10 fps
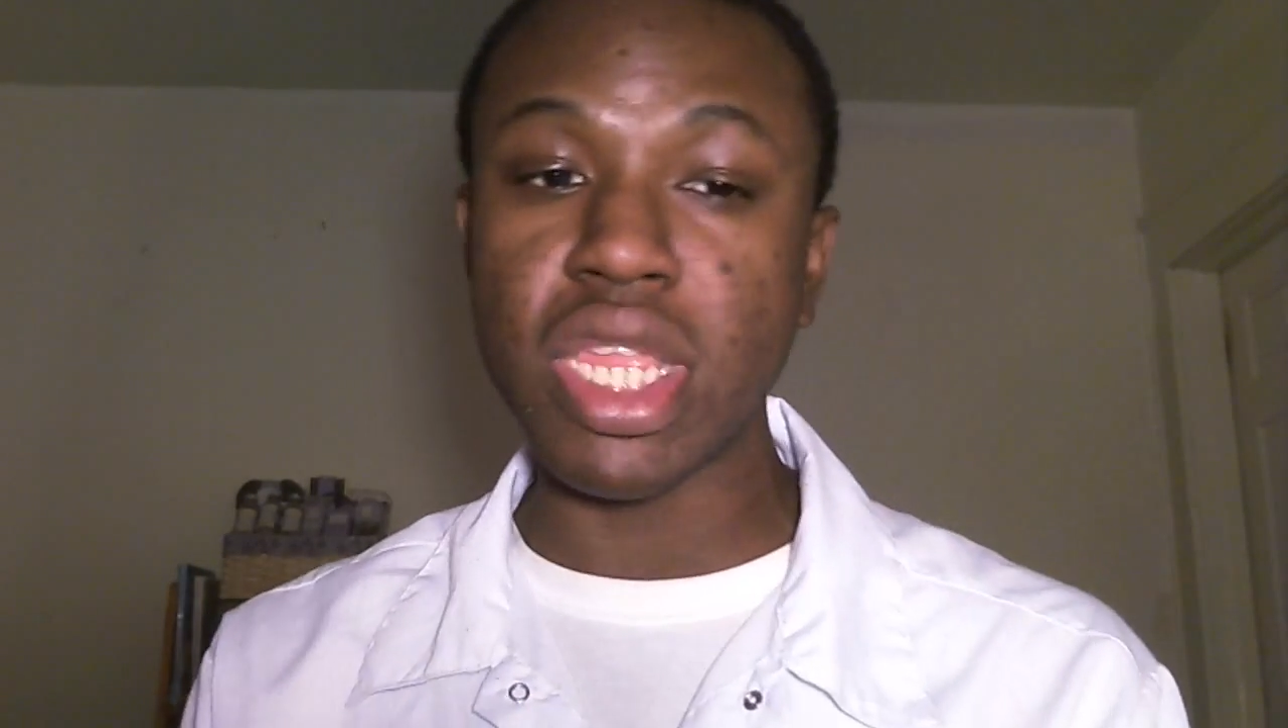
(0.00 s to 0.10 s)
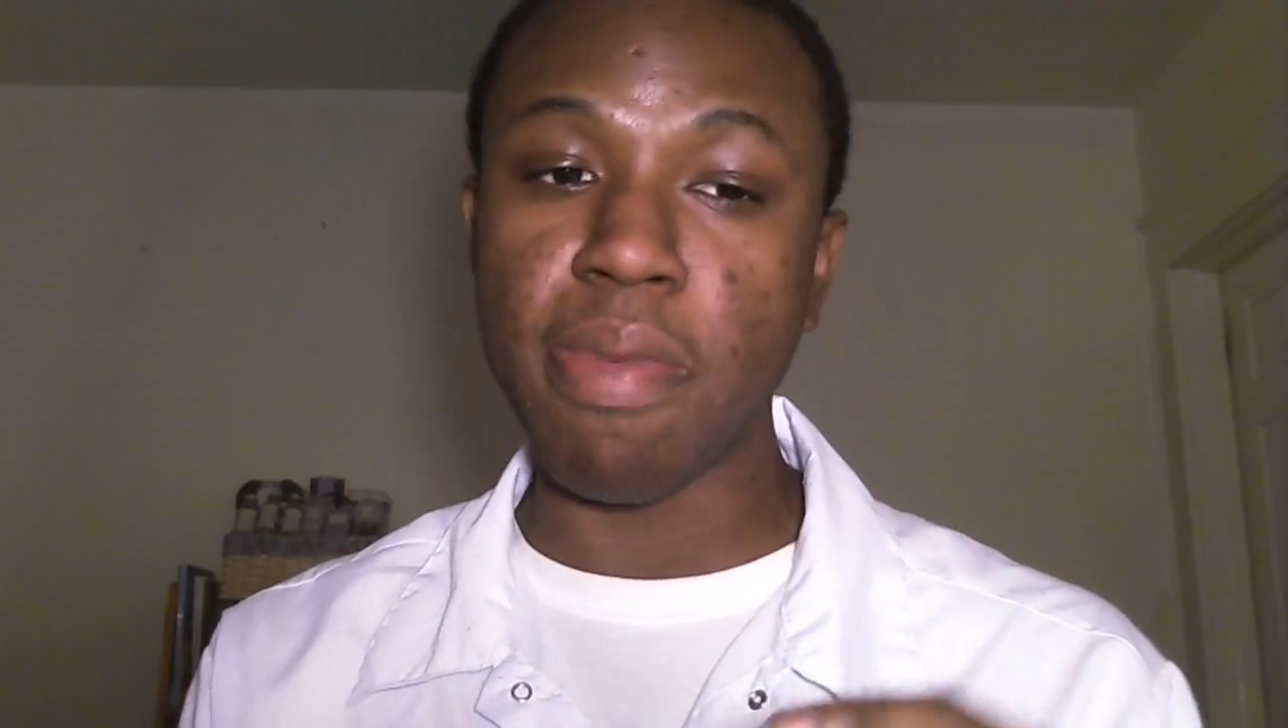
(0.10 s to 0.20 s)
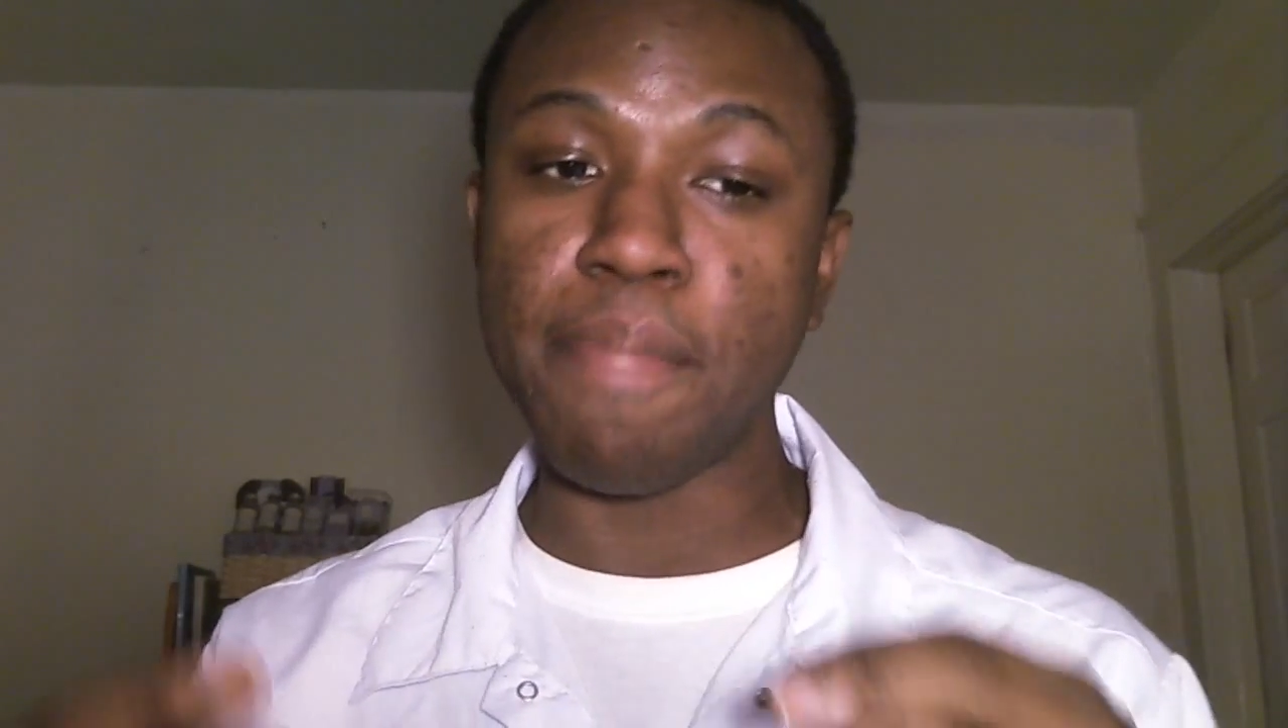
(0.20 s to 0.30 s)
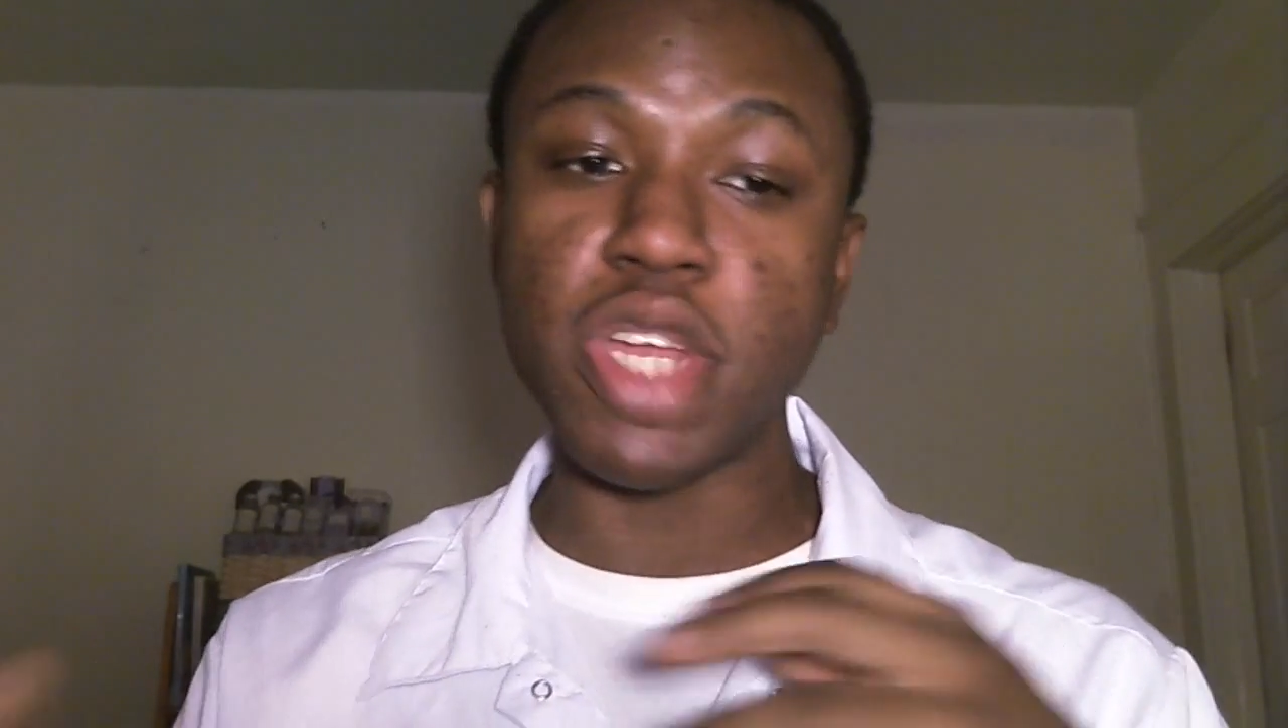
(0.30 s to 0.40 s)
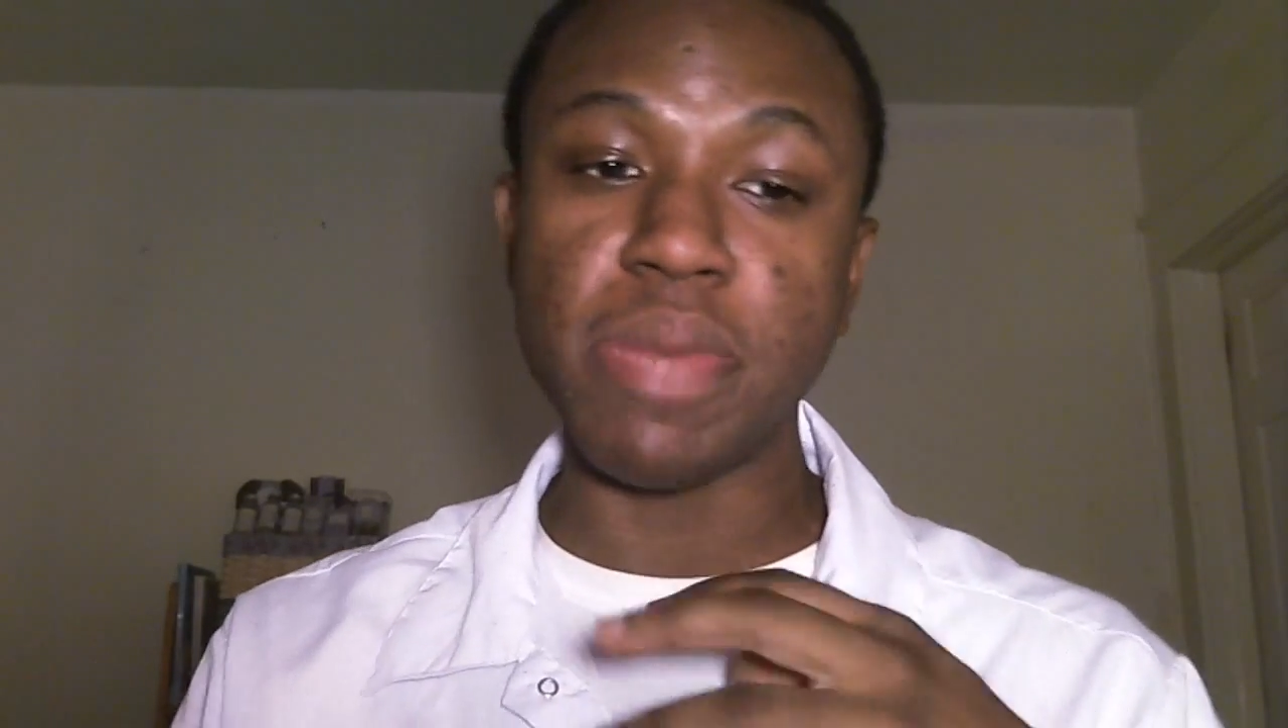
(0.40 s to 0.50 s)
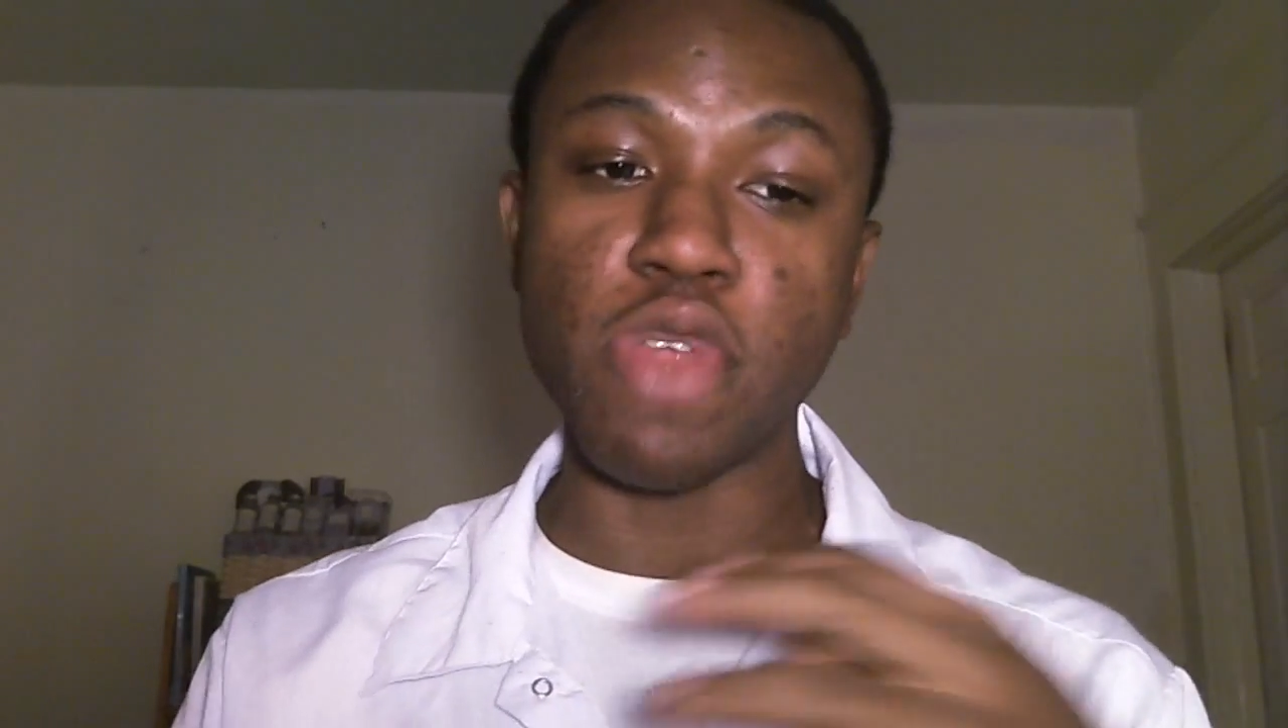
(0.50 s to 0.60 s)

up and putting